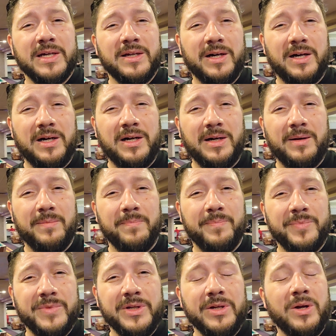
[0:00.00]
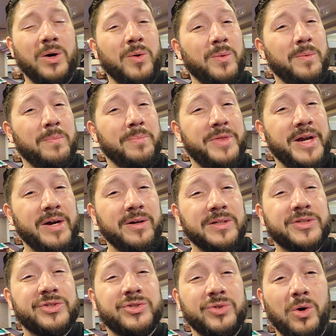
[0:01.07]
uh, you know, there is
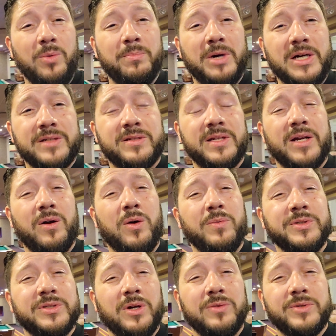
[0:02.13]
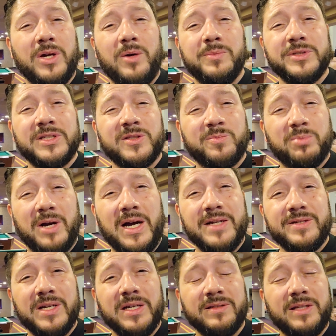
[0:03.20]
so much that always goes on with this
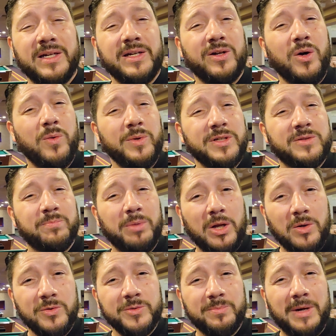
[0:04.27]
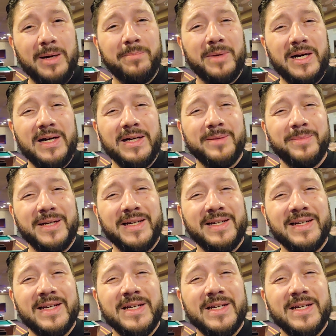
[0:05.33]
project that it always blows my mind, man.